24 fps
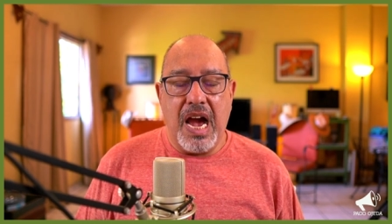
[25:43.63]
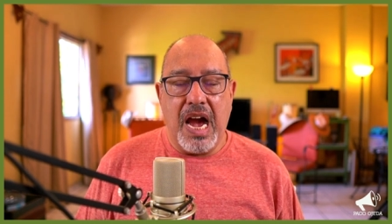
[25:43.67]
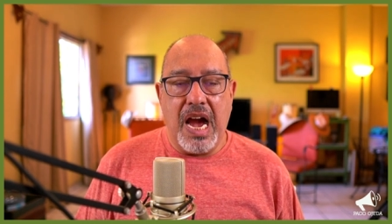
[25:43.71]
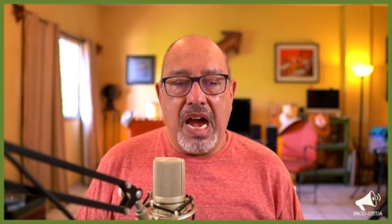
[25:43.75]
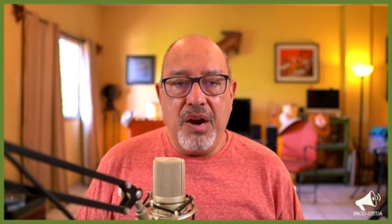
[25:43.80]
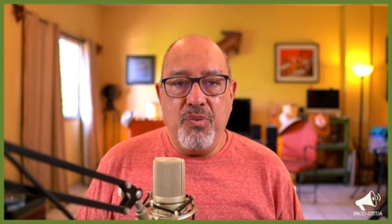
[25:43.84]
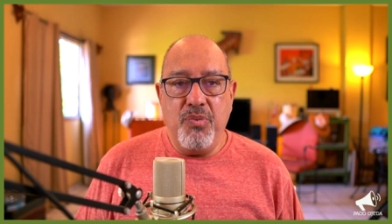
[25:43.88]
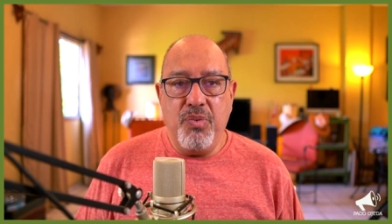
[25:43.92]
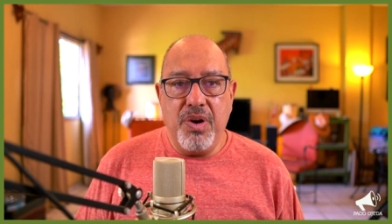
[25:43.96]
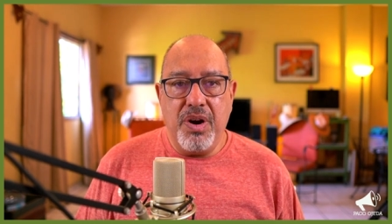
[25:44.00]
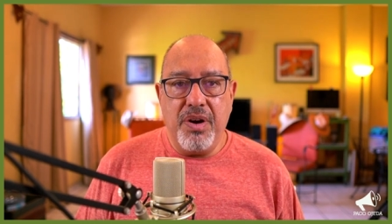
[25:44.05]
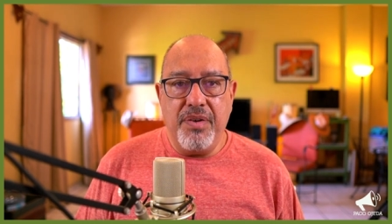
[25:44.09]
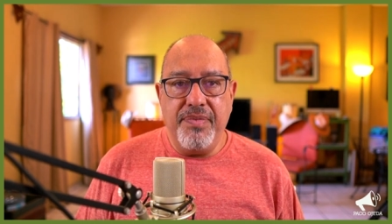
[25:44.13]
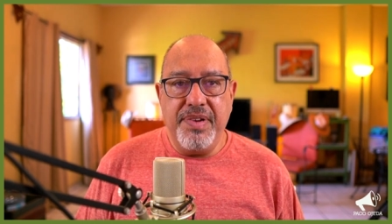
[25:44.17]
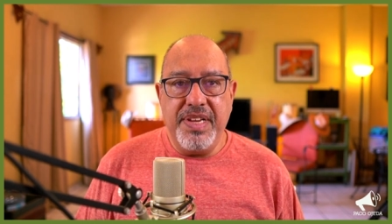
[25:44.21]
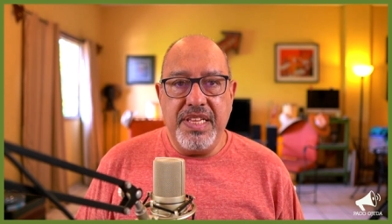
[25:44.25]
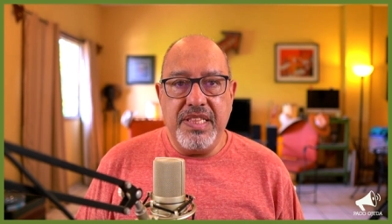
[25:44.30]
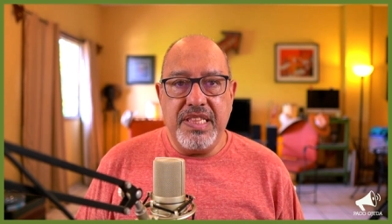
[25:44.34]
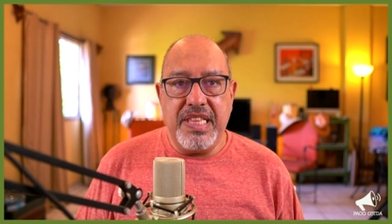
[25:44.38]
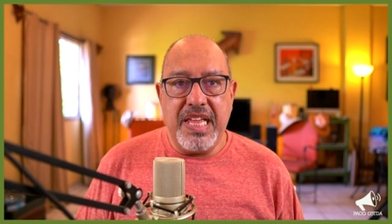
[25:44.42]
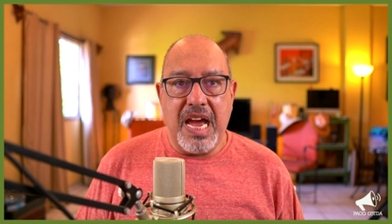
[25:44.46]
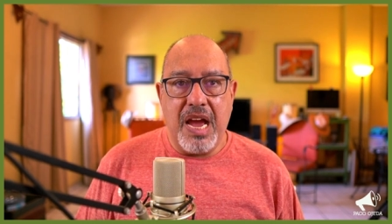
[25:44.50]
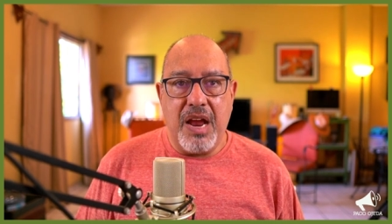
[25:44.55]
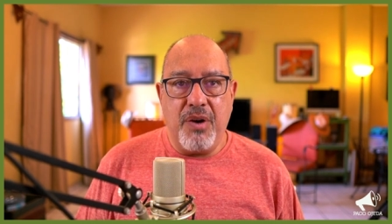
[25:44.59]
I worry
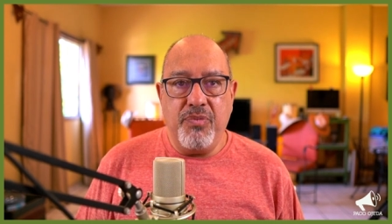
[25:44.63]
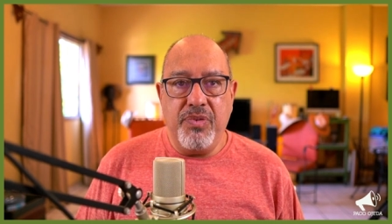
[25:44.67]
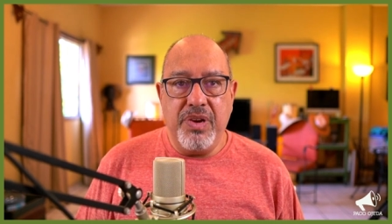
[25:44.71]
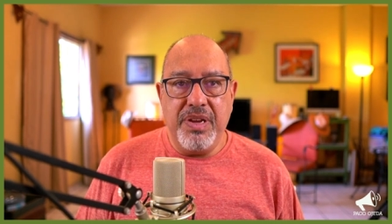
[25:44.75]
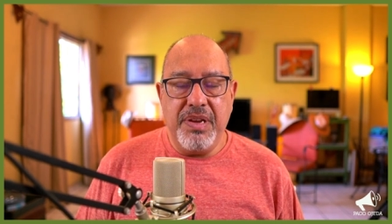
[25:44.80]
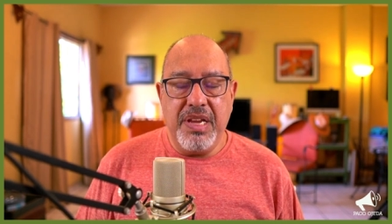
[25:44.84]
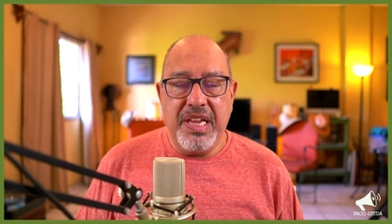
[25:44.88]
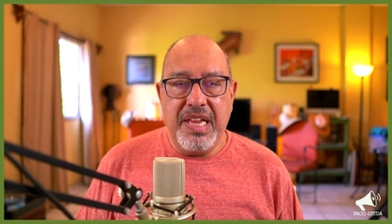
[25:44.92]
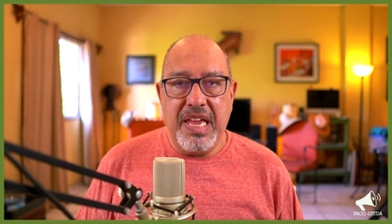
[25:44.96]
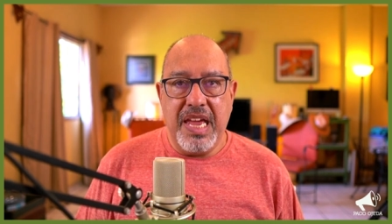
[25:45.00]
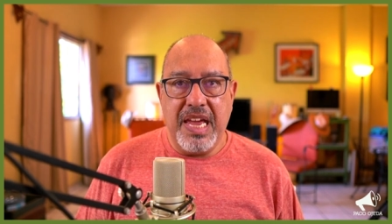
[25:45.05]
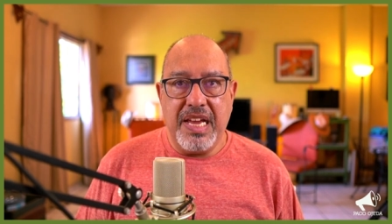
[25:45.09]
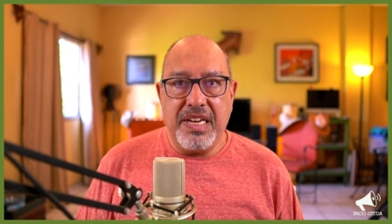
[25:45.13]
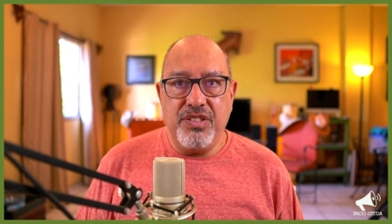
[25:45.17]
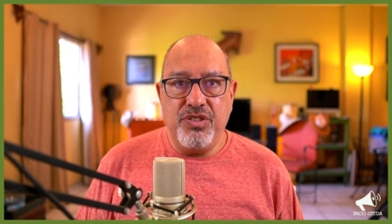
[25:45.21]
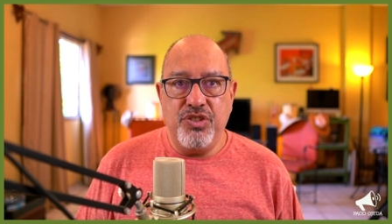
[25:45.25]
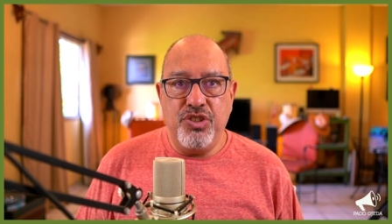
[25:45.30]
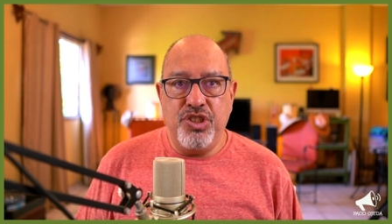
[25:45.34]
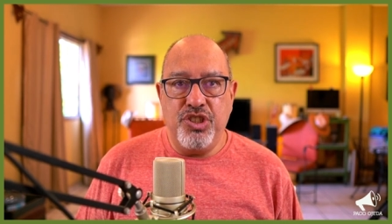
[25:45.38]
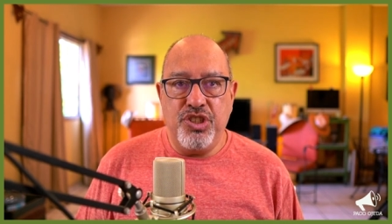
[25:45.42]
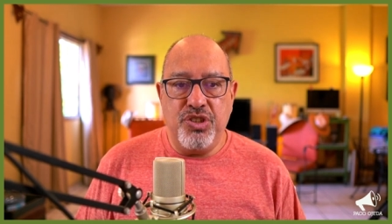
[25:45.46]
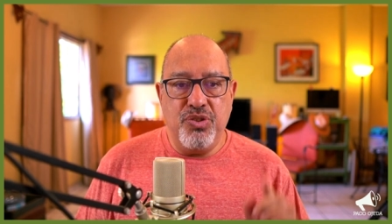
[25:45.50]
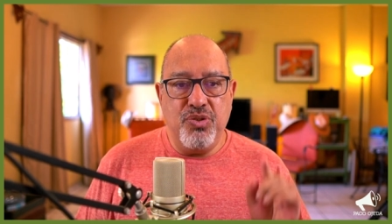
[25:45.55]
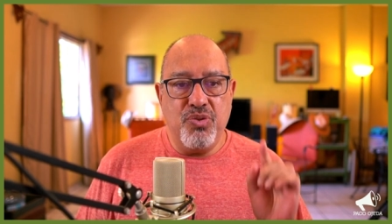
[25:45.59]
that we
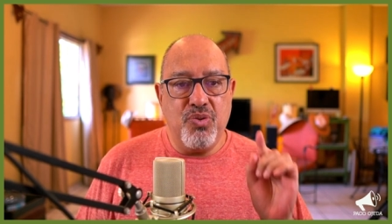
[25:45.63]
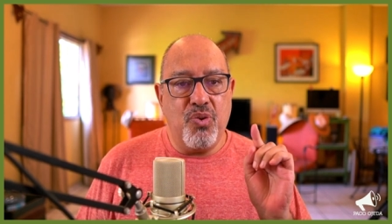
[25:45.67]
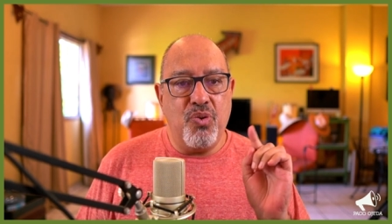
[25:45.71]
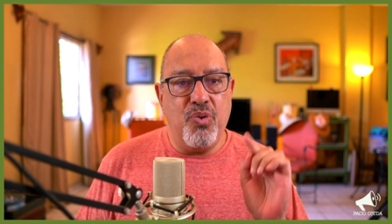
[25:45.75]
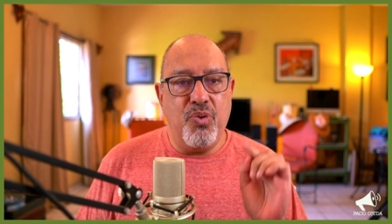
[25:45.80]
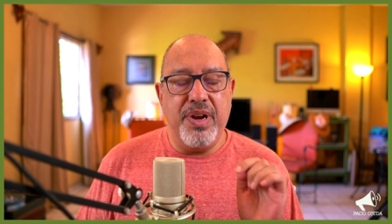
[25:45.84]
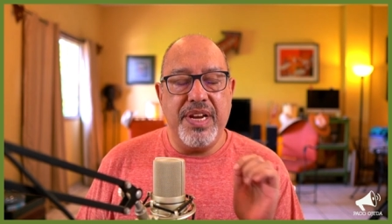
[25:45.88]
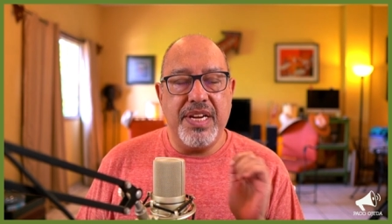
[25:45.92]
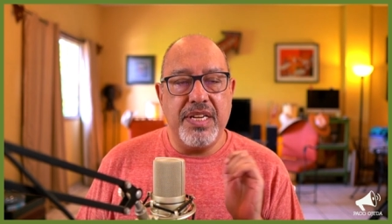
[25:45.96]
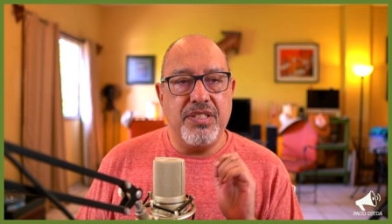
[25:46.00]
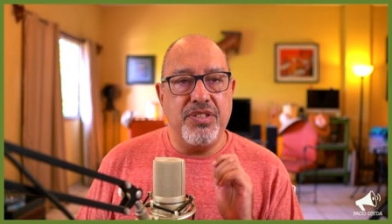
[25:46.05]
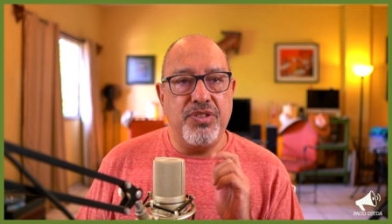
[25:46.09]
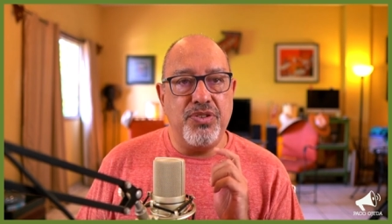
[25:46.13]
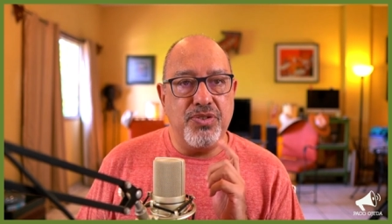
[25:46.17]
get too quick